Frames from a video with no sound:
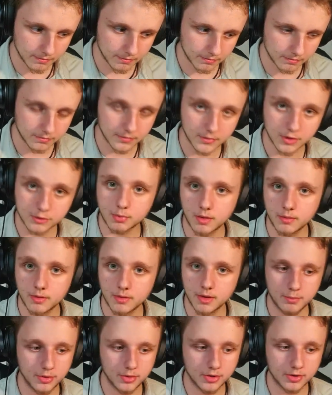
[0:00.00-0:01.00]
There's probably a
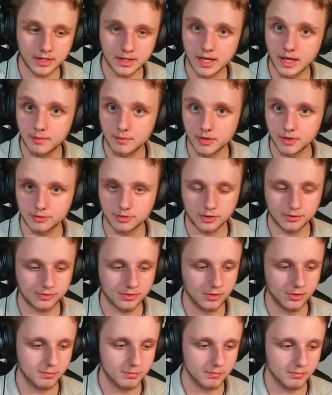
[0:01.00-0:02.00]
bug in the game because
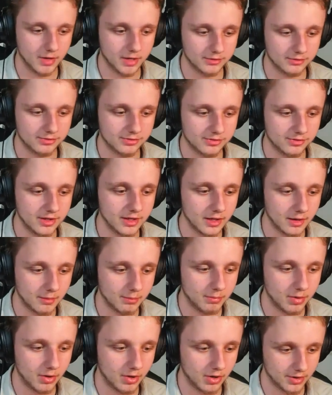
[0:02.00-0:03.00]
I see a
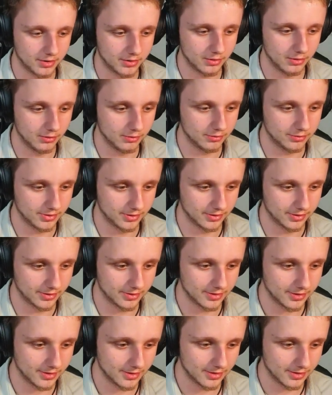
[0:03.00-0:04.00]
part of the
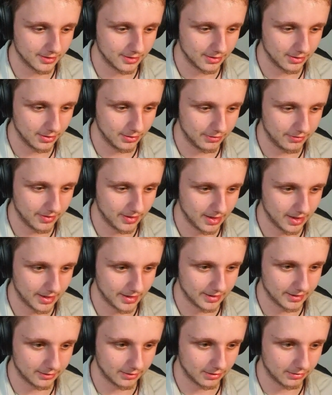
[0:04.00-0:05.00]
UV light.
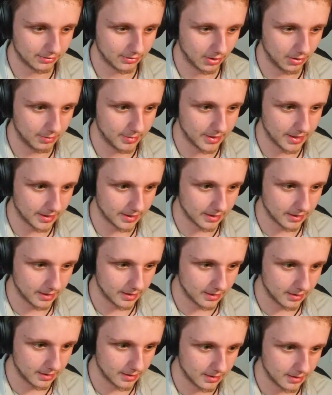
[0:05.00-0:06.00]
This is so bad.
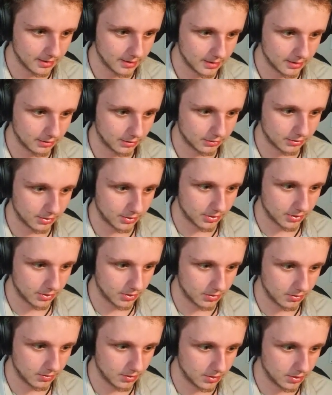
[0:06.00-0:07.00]

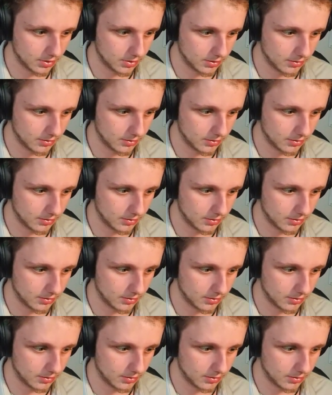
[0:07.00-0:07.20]
Tutorial going